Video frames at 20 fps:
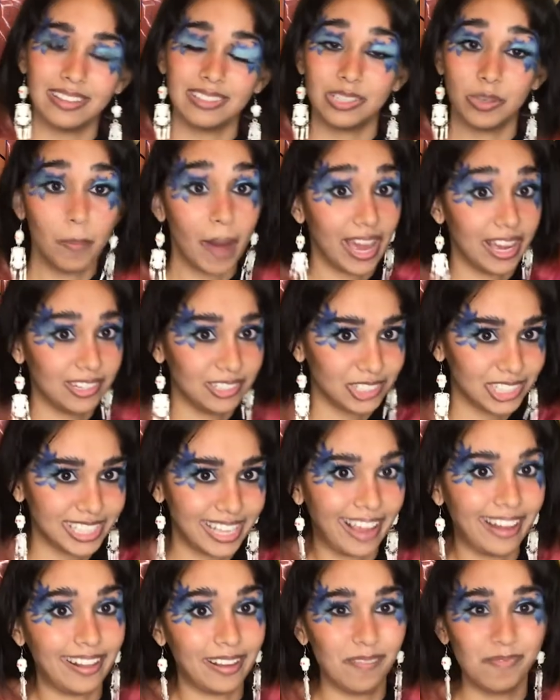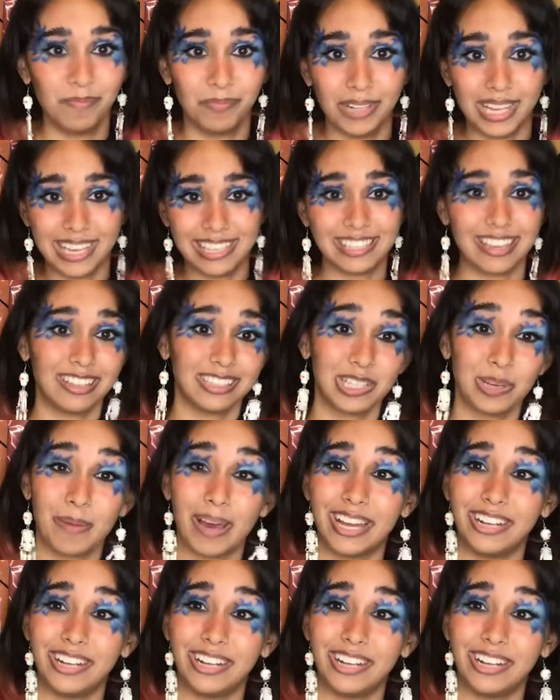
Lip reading: to my understanding. Please, to my